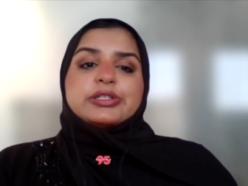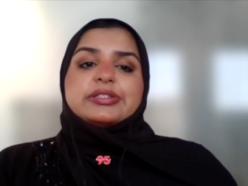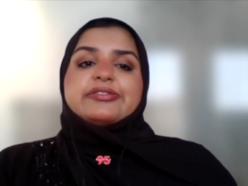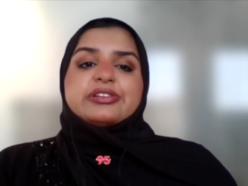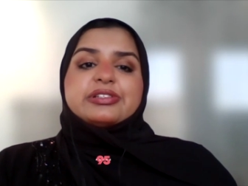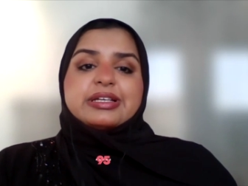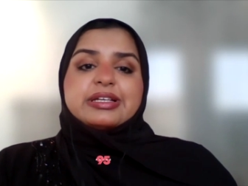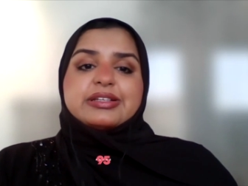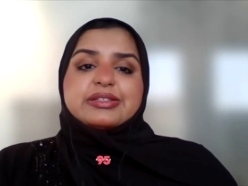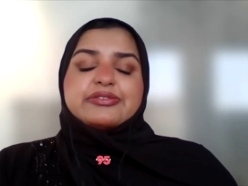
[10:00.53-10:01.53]
different
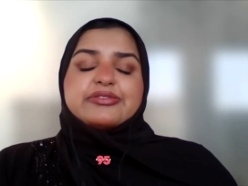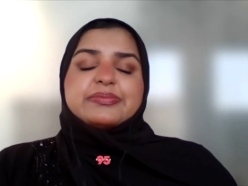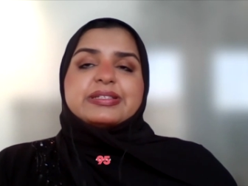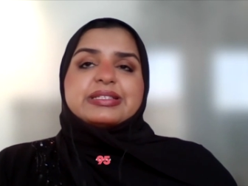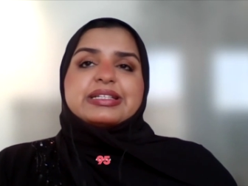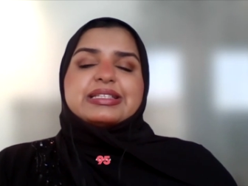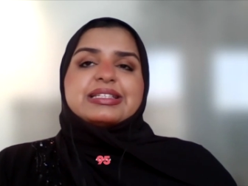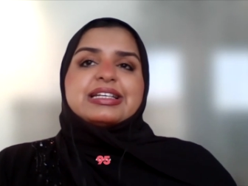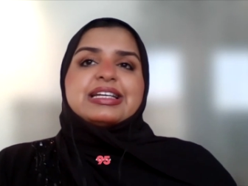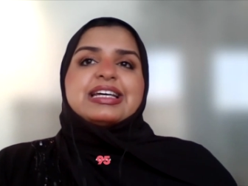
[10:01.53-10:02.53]
areas of the business.
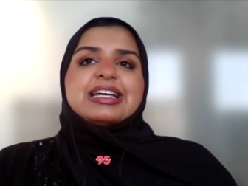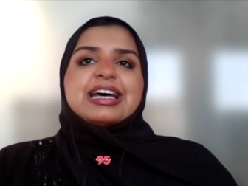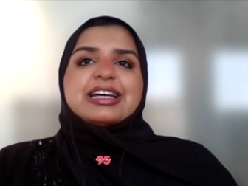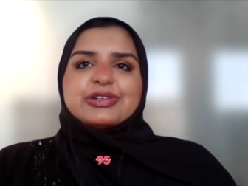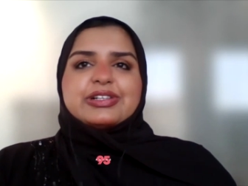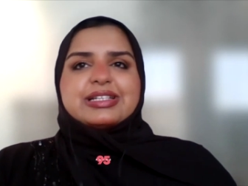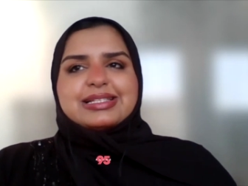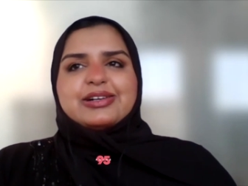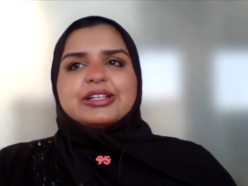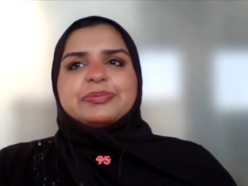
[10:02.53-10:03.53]
And
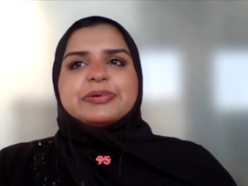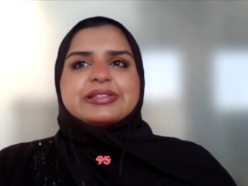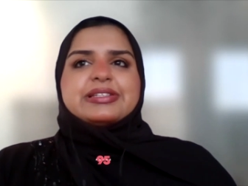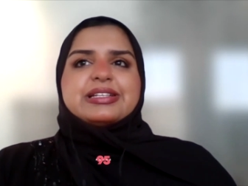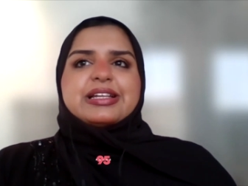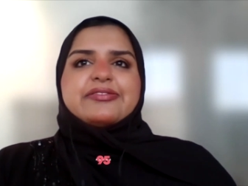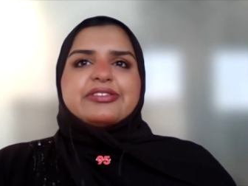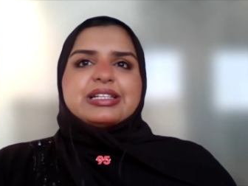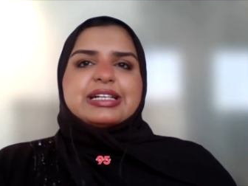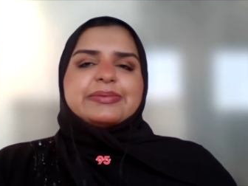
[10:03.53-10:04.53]
honestly, on a personal level,
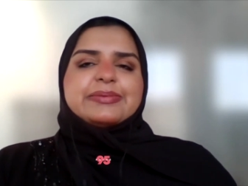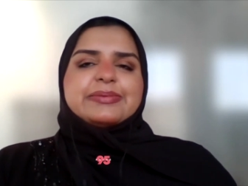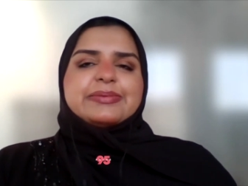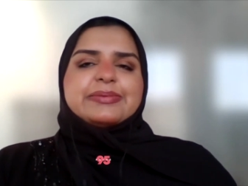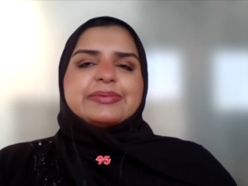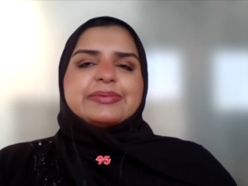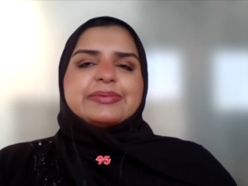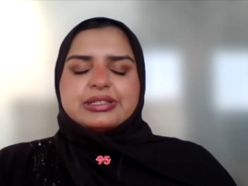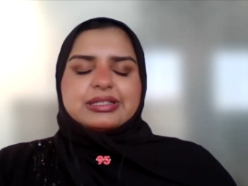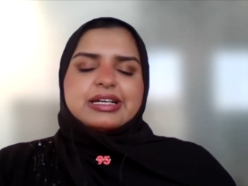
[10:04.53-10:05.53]
um, I'm
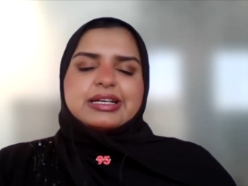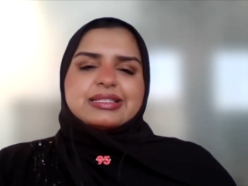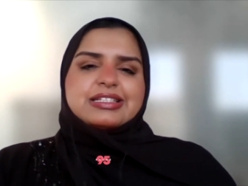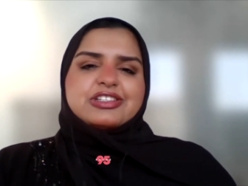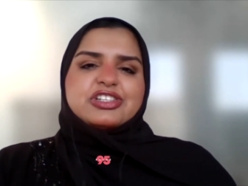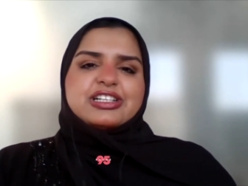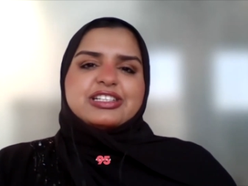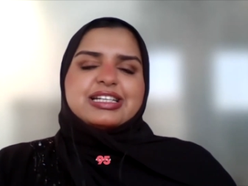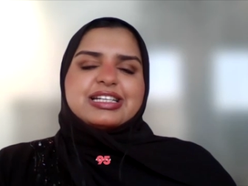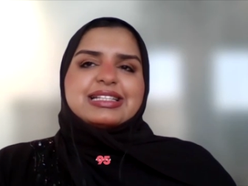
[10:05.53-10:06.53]
born and raised in
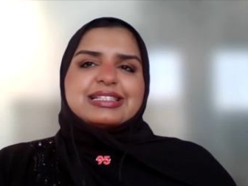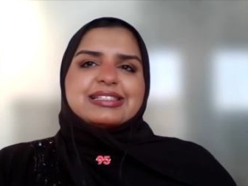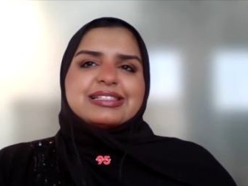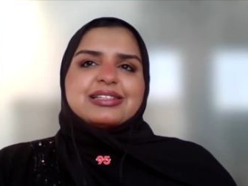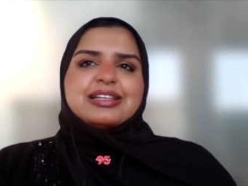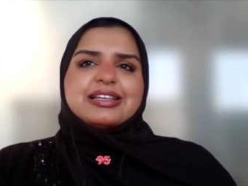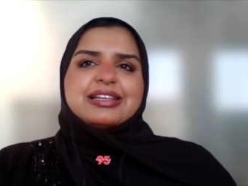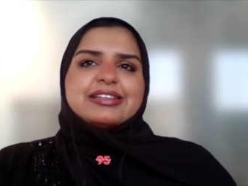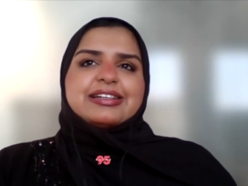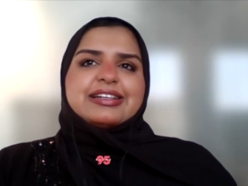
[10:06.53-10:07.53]
Sharjah. And
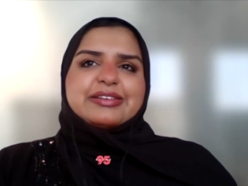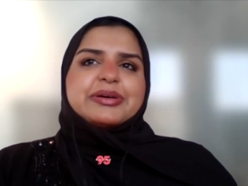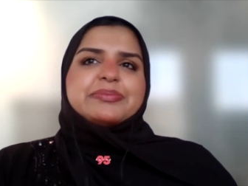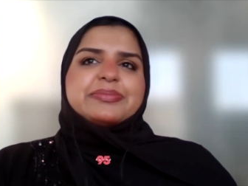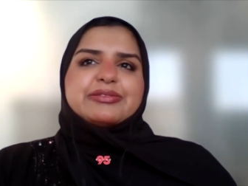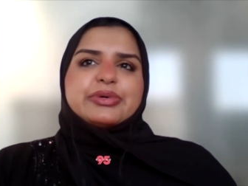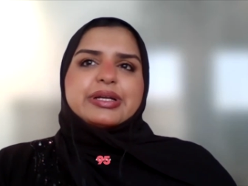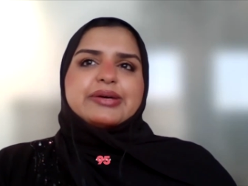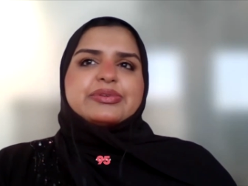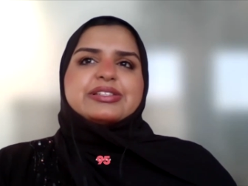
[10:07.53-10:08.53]
I remember when
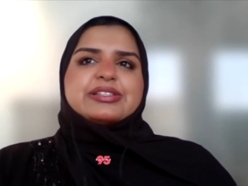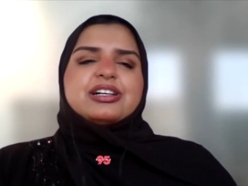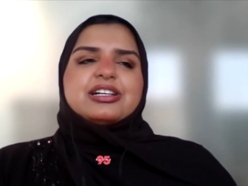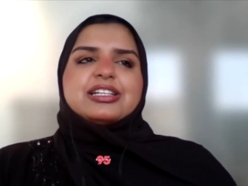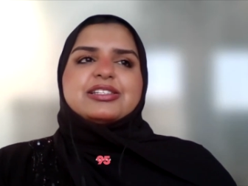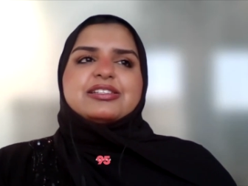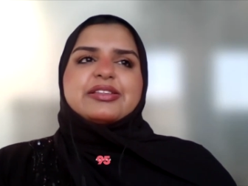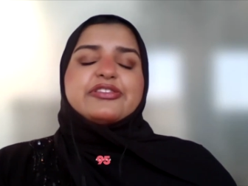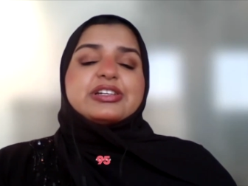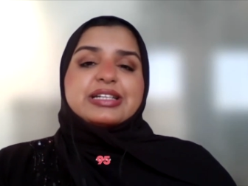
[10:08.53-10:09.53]
I was in college,
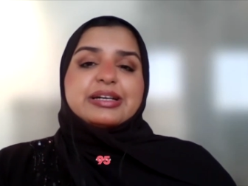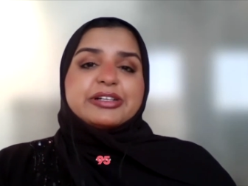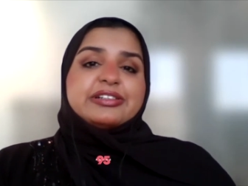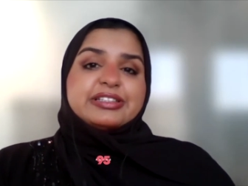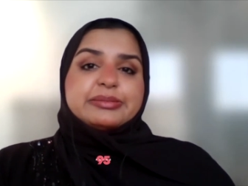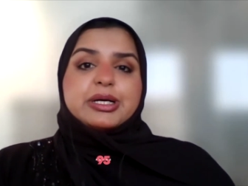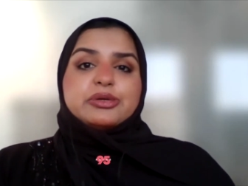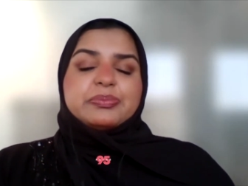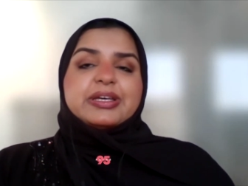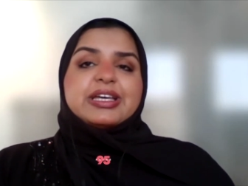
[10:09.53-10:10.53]
the first time I heard
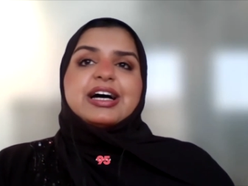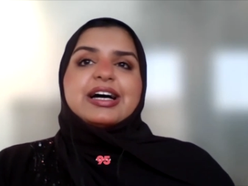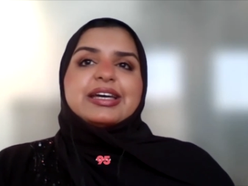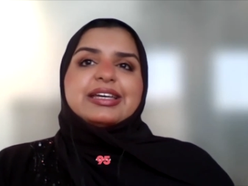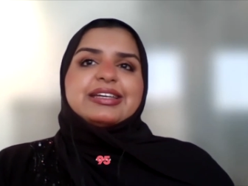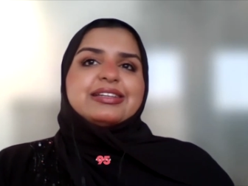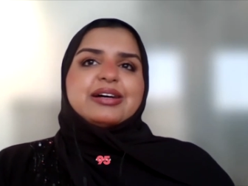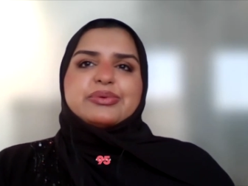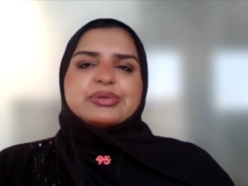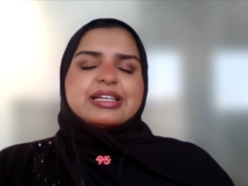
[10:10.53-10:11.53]
about Beeah, I,
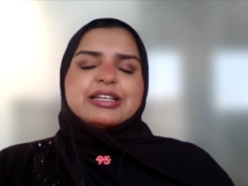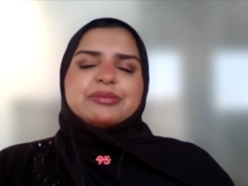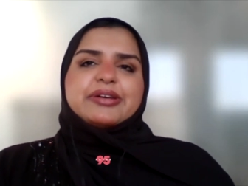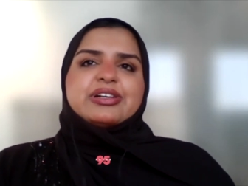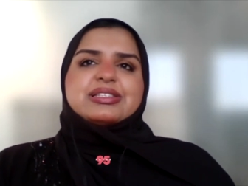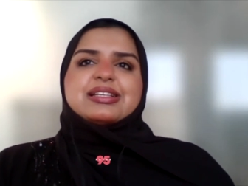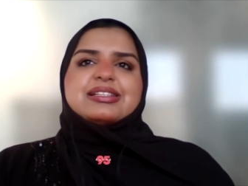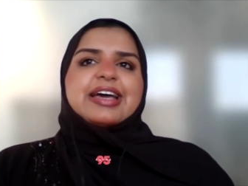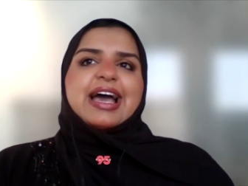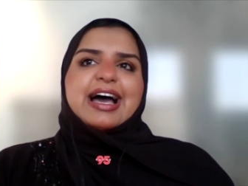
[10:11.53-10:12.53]
I was telling my friends that
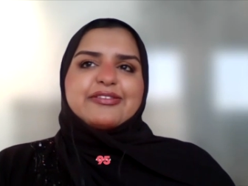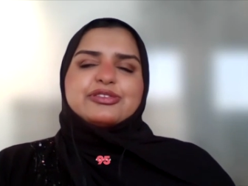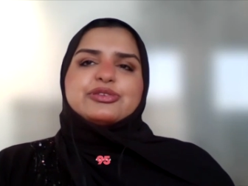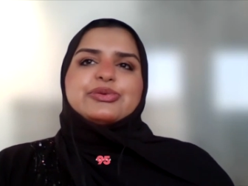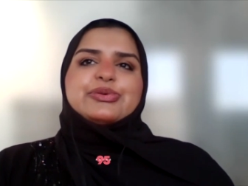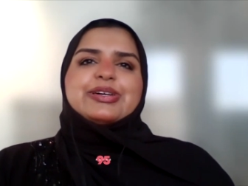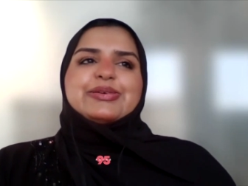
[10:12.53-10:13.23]
I have to